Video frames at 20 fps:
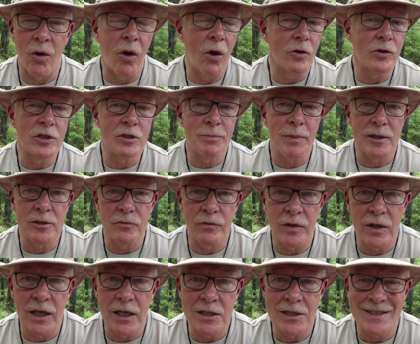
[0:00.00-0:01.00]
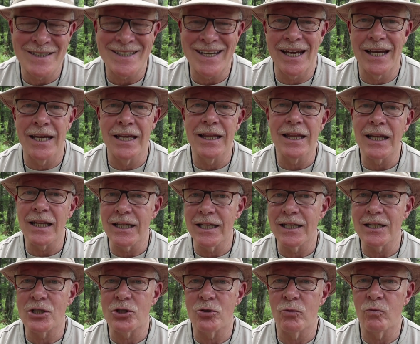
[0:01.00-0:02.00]
All the specifications and the
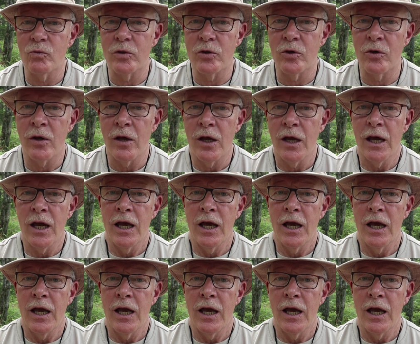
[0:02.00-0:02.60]
links to where